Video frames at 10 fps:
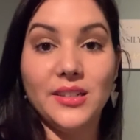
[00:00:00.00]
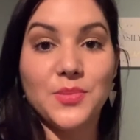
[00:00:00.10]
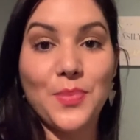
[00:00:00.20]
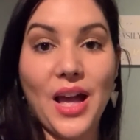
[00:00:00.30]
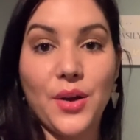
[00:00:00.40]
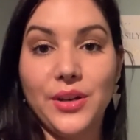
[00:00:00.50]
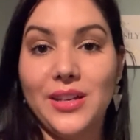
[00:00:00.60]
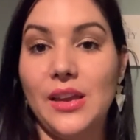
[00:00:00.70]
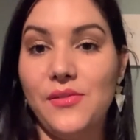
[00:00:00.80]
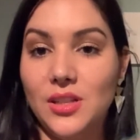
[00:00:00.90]
is power in
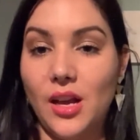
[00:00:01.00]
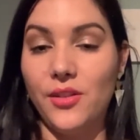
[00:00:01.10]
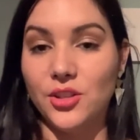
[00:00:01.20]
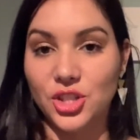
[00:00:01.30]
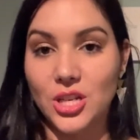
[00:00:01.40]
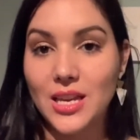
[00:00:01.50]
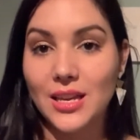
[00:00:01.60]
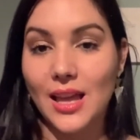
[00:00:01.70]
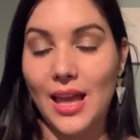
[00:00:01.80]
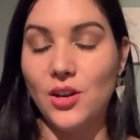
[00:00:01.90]
giving the other cheek,
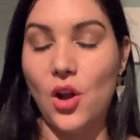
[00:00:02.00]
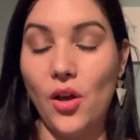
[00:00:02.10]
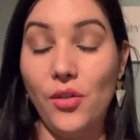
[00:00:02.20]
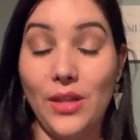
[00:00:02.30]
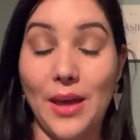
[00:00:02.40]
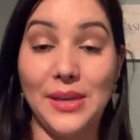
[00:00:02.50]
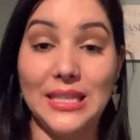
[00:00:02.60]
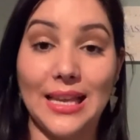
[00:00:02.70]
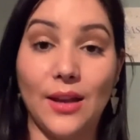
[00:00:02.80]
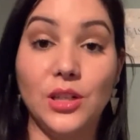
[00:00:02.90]
and although that may
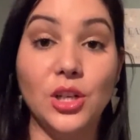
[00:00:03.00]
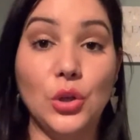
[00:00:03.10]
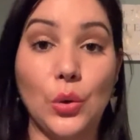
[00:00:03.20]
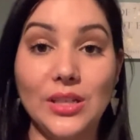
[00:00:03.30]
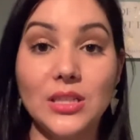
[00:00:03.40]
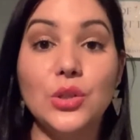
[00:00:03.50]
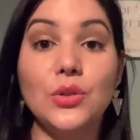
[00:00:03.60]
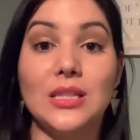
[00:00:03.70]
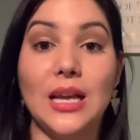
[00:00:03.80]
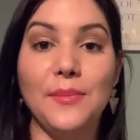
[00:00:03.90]
sound annoying to
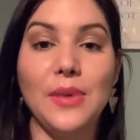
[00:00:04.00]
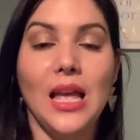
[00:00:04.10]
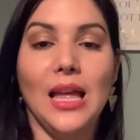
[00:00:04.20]
some,